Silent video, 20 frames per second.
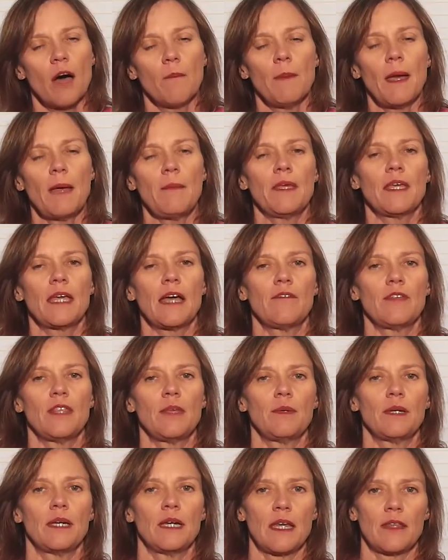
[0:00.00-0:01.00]
Maybe cover
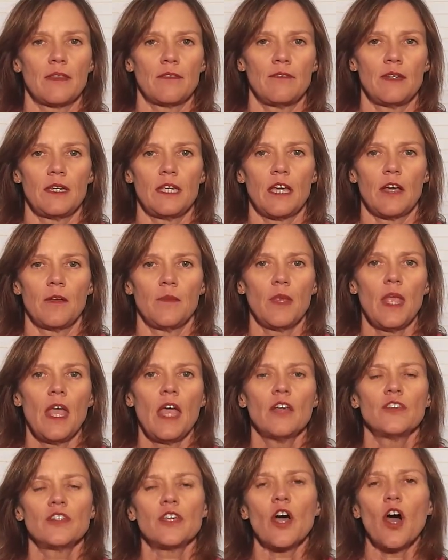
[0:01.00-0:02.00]
them in another video.
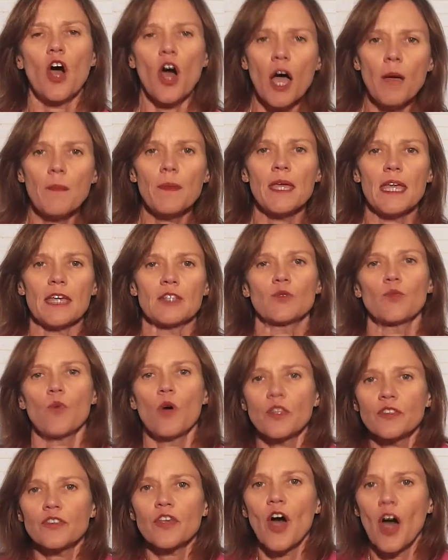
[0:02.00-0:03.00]
So IBS,
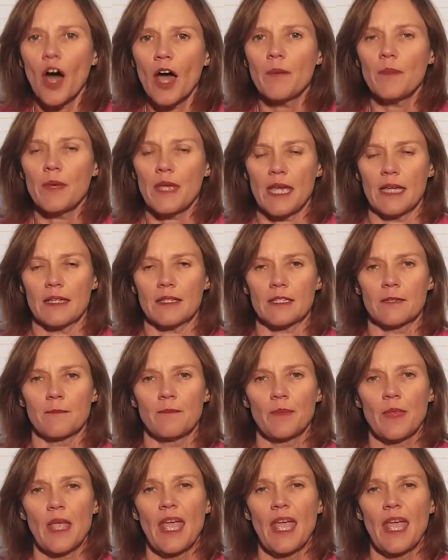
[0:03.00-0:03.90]
what's IBS?